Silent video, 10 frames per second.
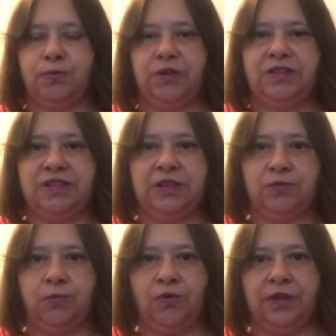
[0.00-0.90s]
what you see
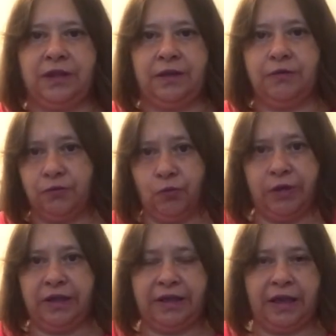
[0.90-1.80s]
is
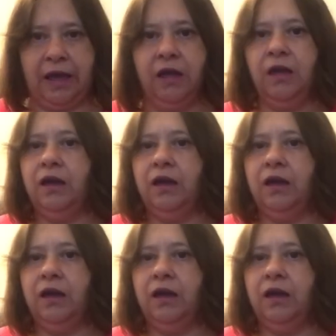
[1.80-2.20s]
what you get.